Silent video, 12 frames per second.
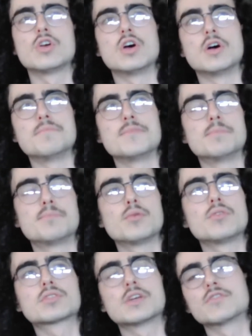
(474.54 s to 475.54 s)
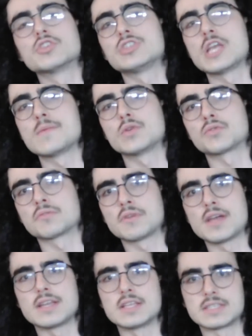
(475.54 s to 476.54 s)
the bulk of your shame and
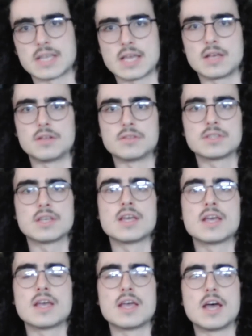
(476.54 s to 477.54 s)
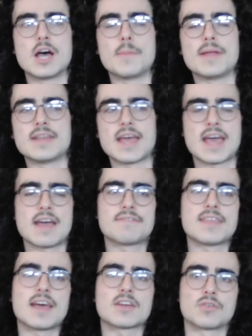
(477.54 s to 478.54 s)
regret is held. And to have
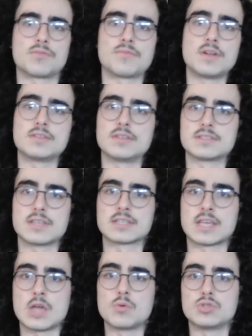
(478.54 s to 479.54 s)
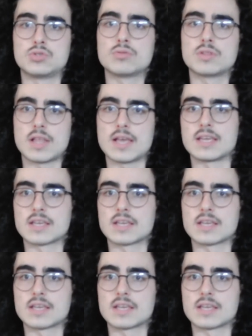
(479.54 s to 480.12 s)
that confronted, it's like, hey, would you like